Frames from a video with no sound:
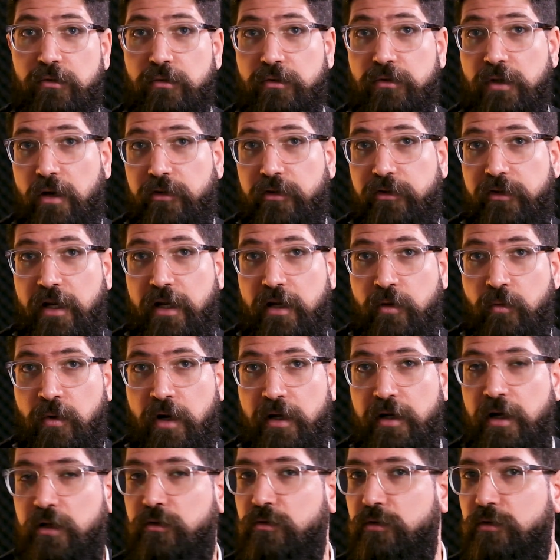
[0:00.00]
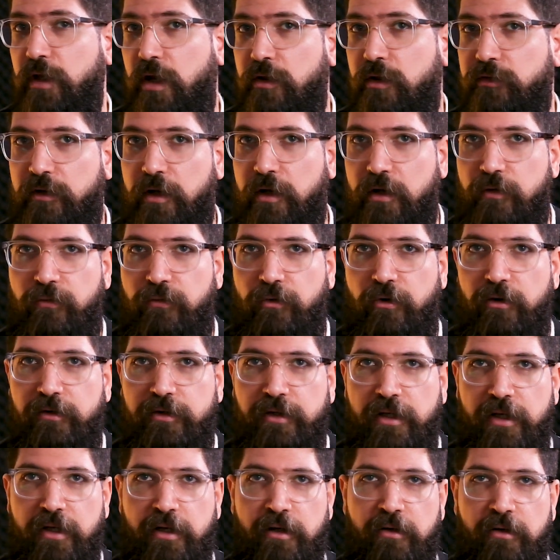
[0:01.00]
2001 and
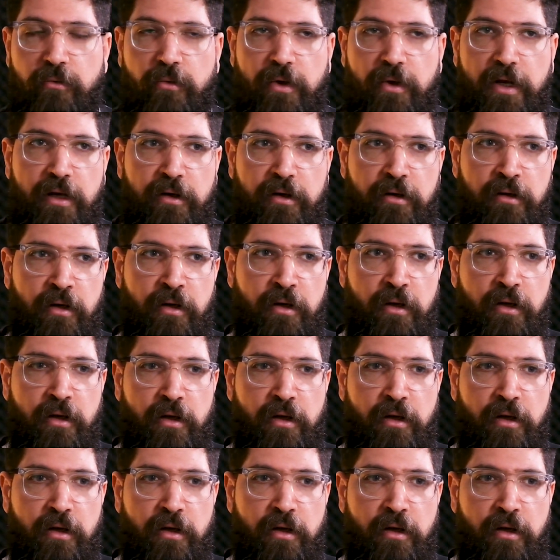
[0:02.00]
2014, when